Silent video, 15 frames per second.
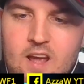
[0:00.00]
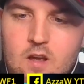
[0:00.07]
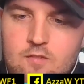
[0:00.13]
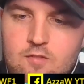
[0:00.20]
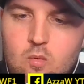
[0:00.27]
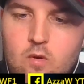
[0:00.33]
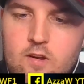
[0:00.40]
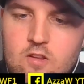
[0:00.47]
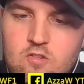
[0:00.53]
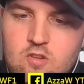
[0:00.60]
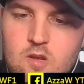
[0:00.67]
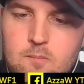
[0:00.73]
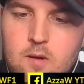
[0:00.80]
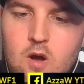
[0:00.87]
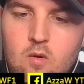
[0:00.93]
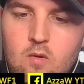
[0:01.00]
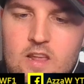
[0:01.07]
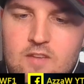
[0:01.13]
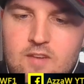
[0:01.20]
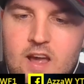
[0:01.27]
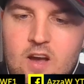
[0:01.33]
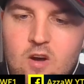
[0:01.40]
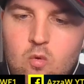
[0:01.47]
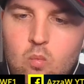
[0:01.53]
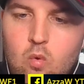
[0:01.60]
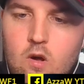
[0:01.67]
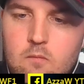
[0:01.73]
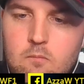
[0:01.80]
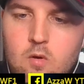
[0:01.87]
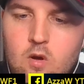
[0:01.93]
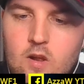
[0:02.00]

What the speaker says: if I wanted to, but I'll leave it out one more